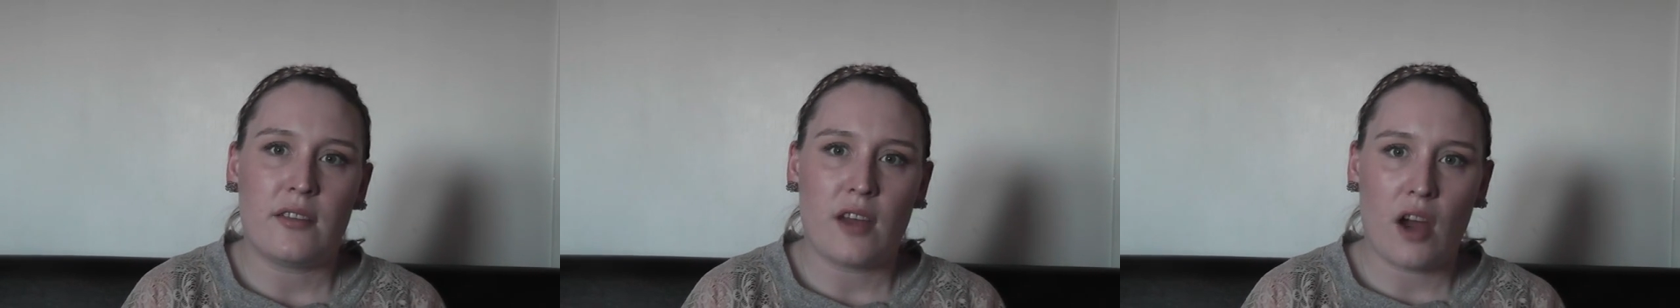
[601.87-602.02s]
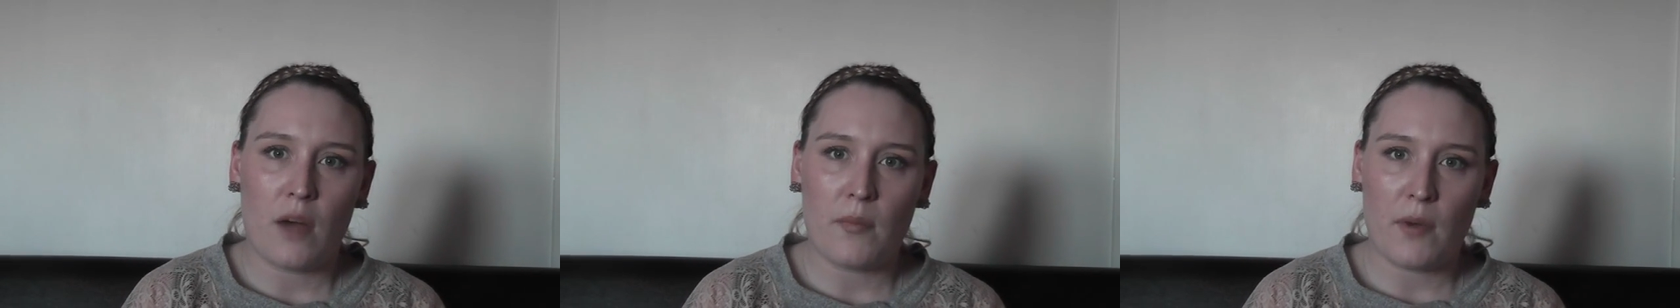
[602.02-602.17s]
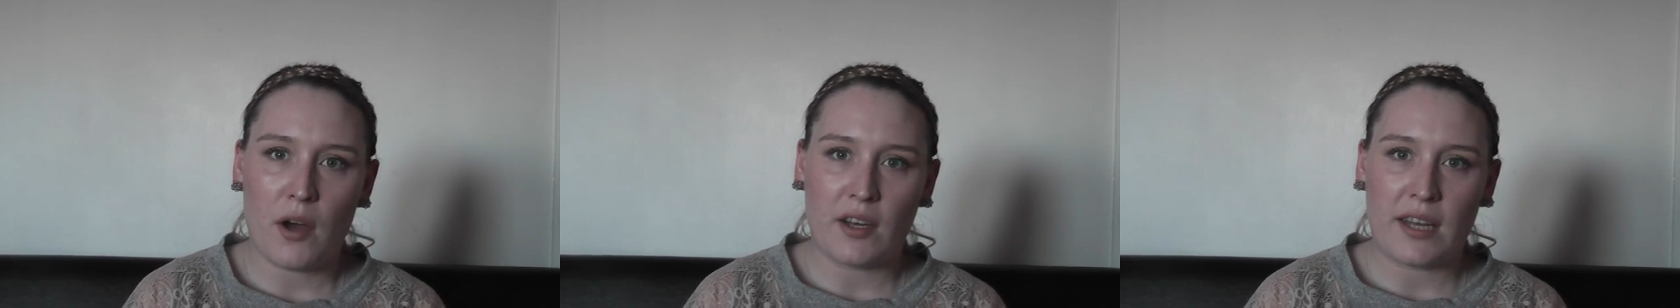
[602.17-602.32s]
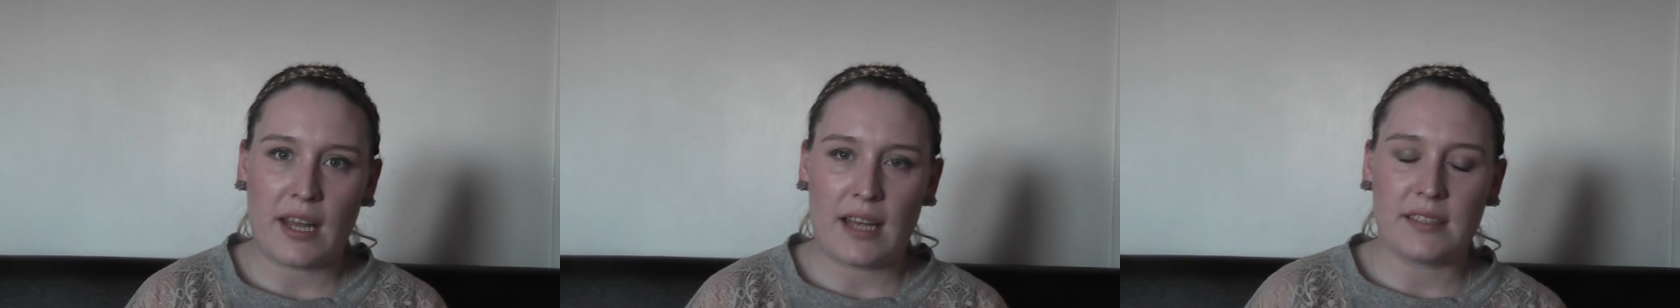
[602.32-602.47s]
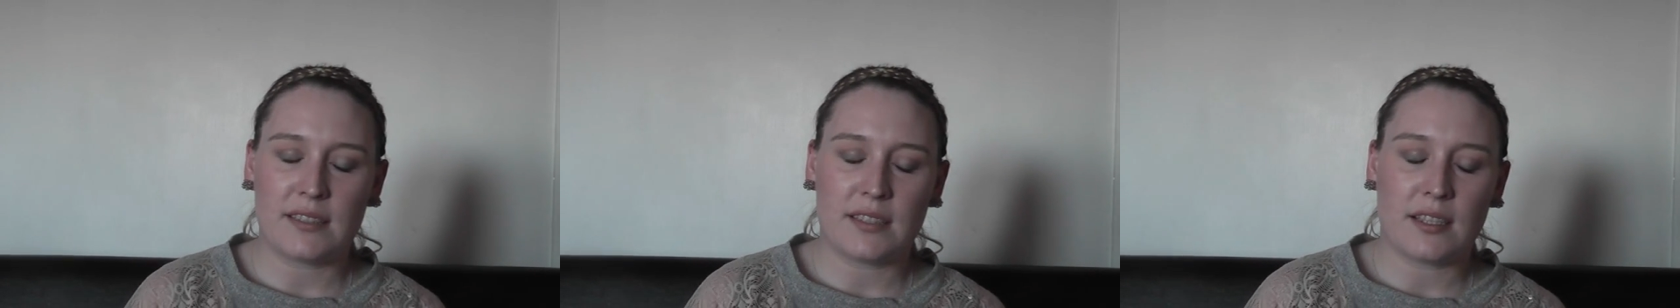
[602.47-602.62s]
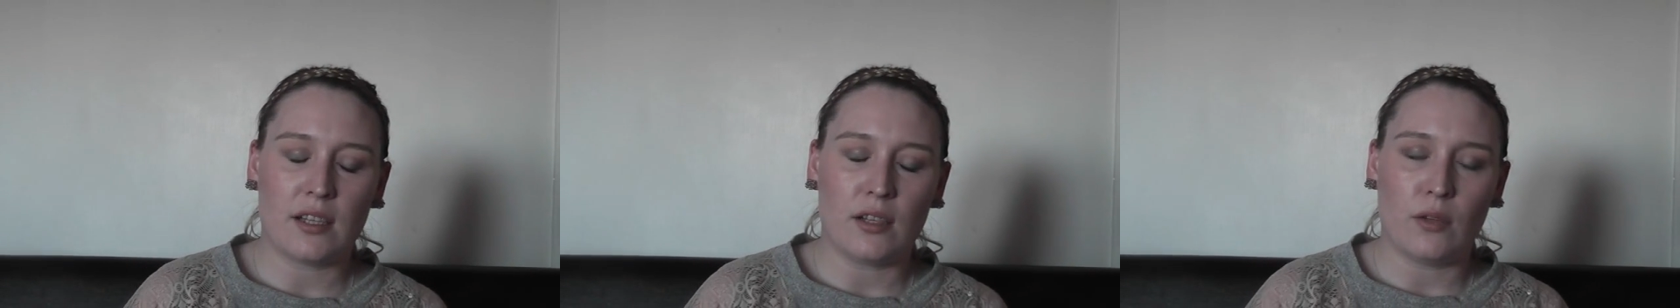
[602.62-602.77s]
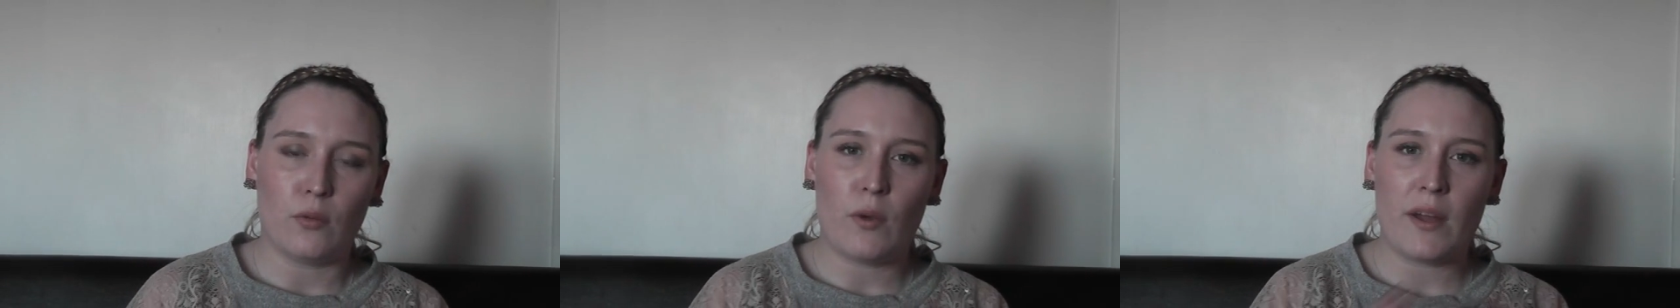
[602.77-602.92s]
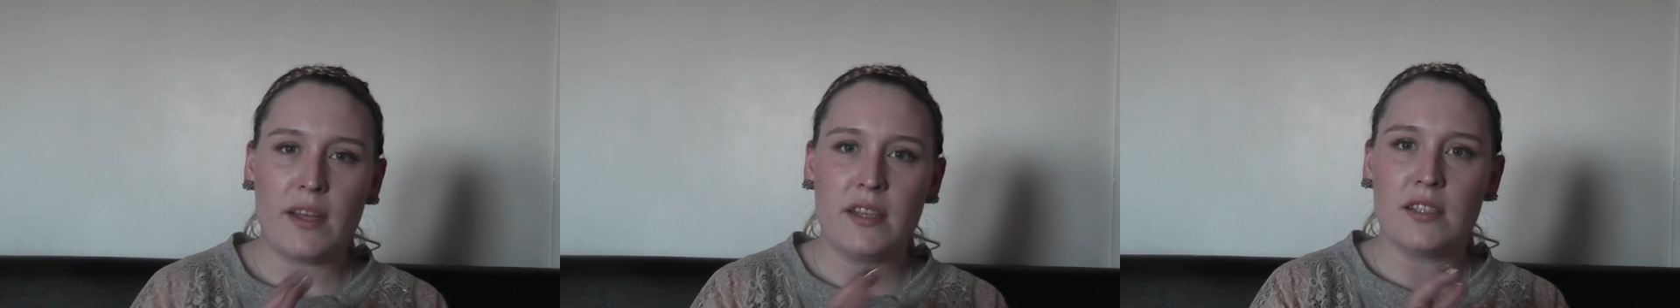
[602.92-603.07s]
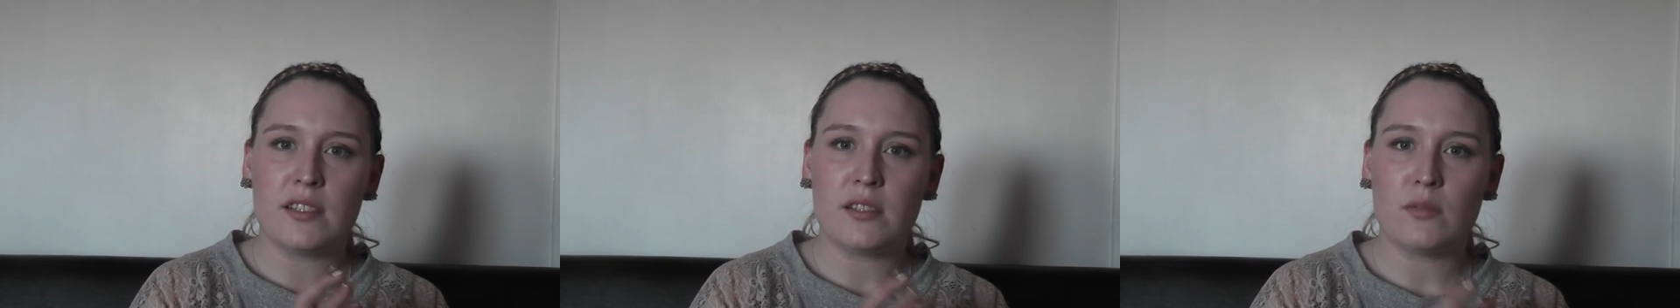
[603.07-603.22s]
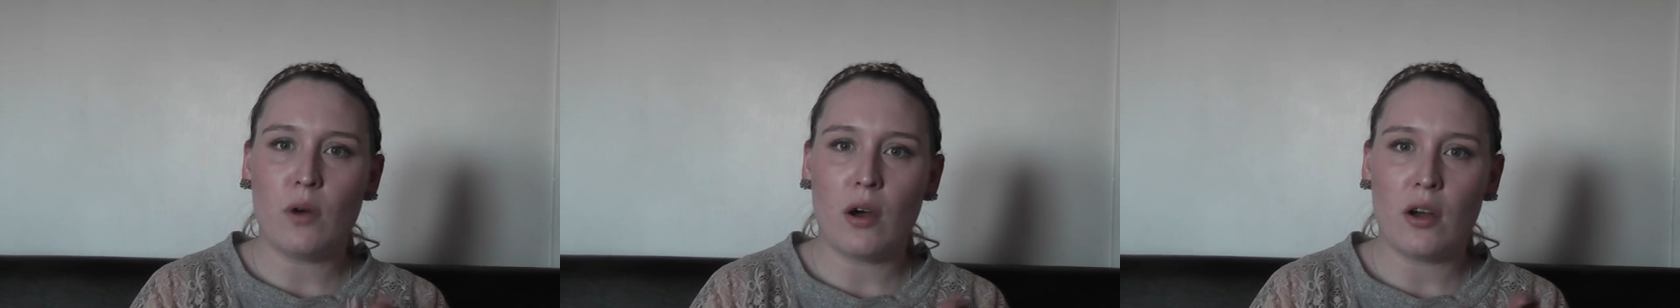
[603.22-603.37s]
the Armani Eyes to Kill. When
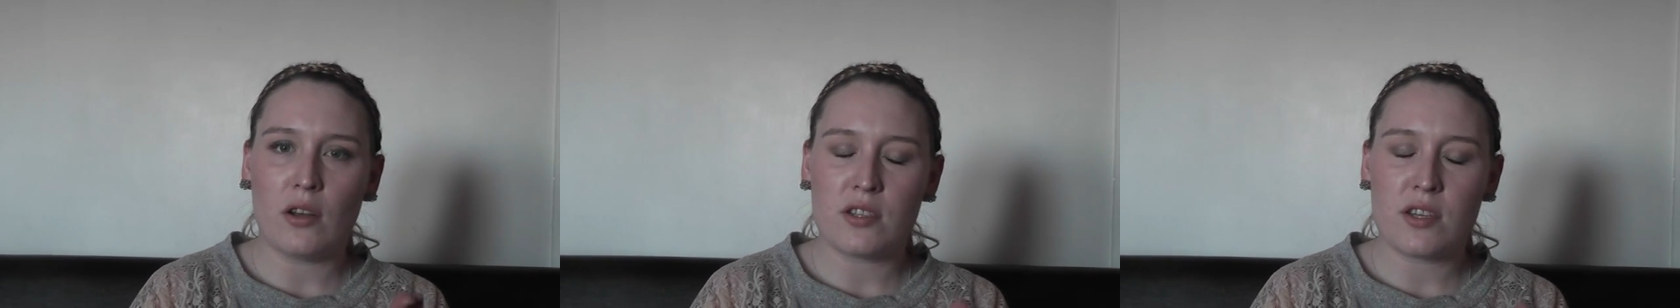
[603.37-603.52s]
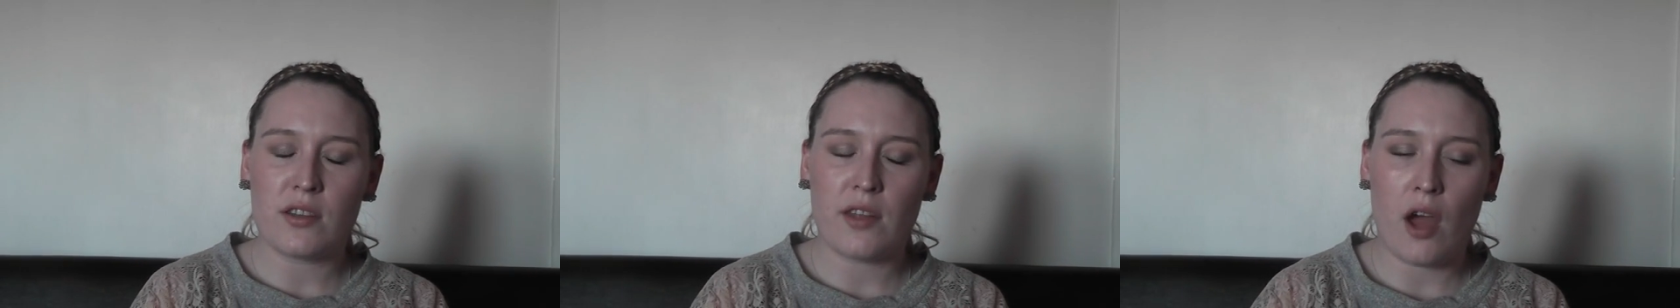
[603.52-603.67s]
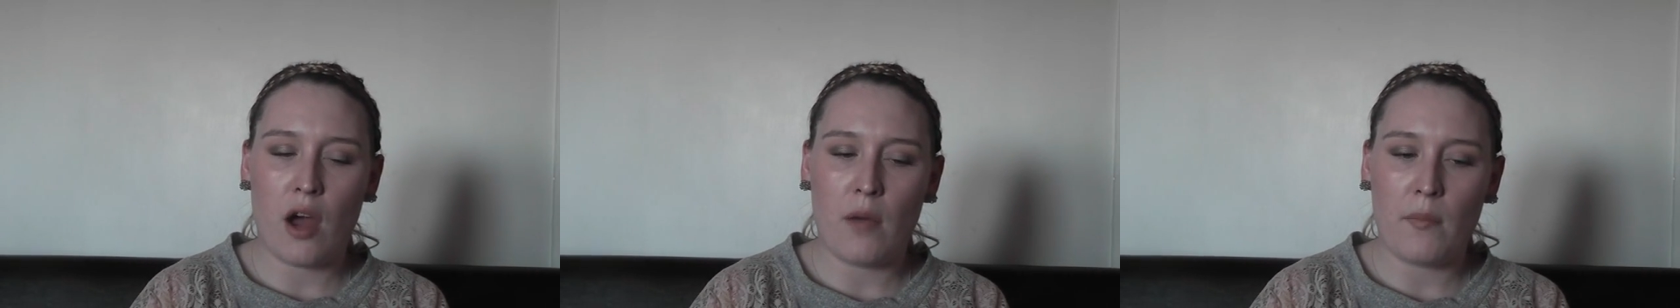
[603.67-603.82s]
you swatch the